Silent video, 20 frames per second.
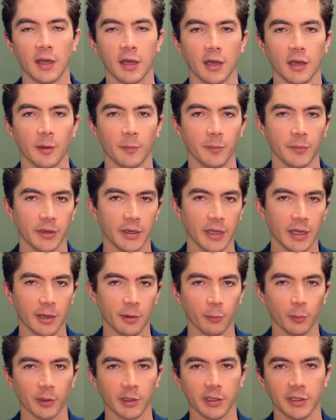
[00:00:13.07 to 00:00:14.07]

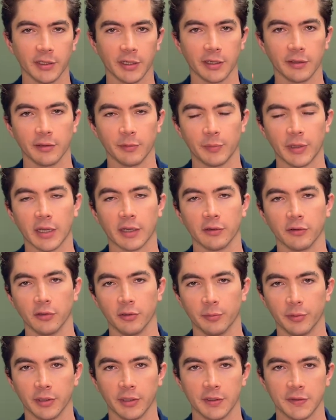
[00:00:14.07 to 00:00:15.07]
Now we're going to dial it back a
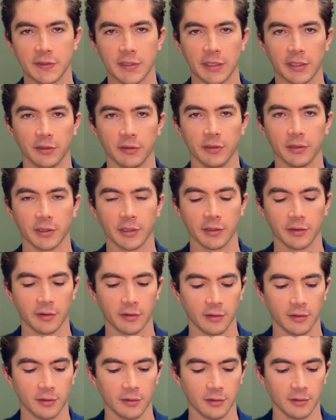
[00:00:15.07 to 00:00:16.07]
little bit and take a look at
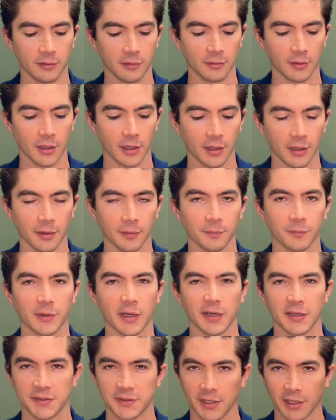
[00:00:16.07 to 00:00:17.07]
the
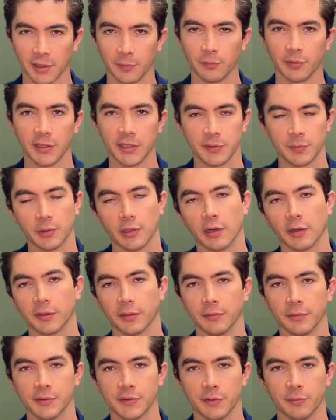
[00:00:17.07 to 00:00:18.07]
kind of second place
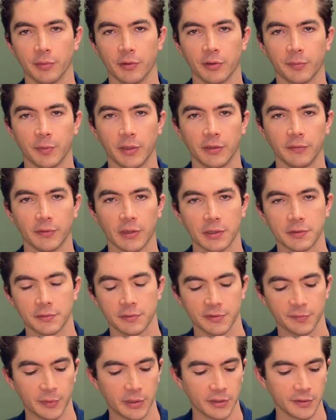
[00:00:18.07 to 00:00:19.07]
binoculars that both
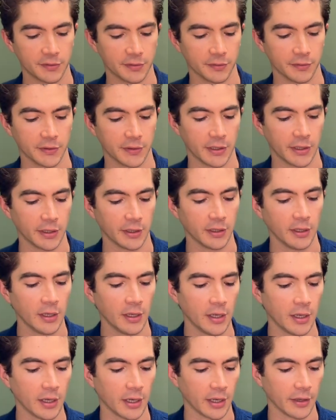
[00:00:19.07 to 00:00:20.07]
manufacturers make. So today
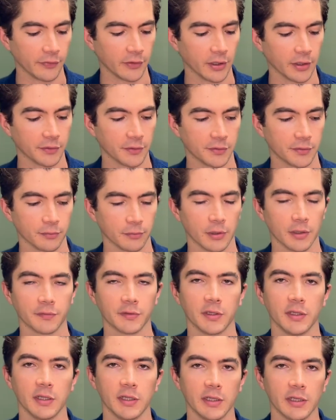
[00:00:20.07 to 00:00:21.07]
I've got the
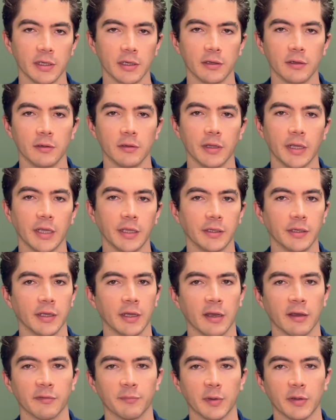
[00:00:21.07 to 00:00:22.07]
Swarovski EL
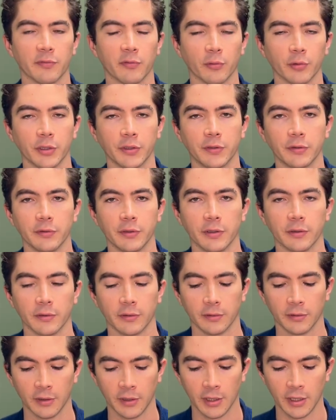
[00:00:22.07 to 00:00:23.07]
8.5 by 42
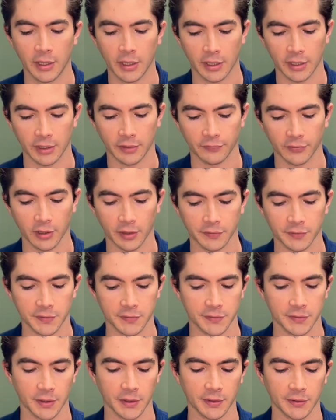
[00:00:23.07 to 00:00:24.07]
here, and I've got the
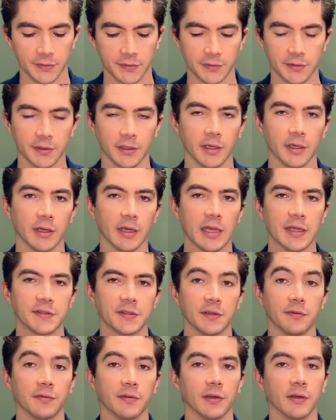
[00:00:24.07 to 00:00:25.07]
Zeiss
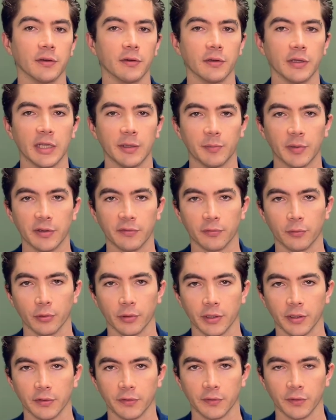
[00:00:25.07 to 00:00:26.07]
SFL 8 by
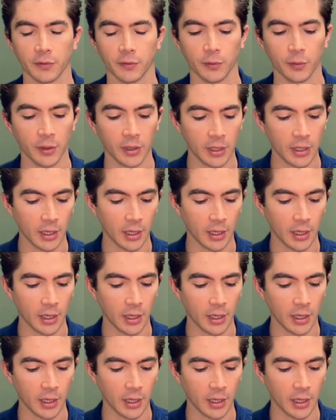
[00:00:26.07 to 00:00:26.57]
40. So